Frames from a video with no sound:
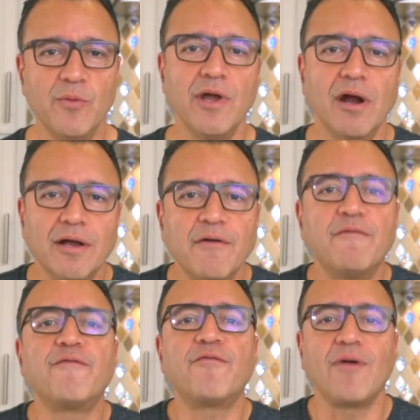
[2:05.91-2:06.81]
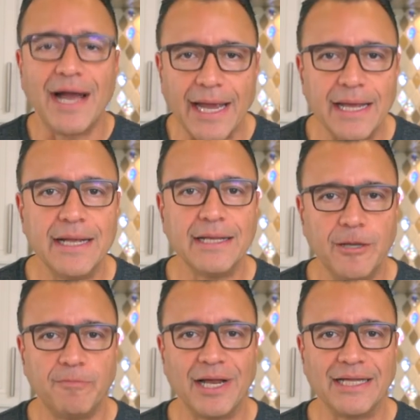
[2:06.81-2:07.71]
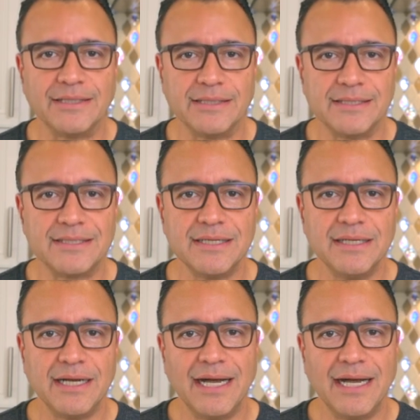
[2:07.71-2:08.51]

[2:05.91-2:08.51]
we are gonna fry the plantains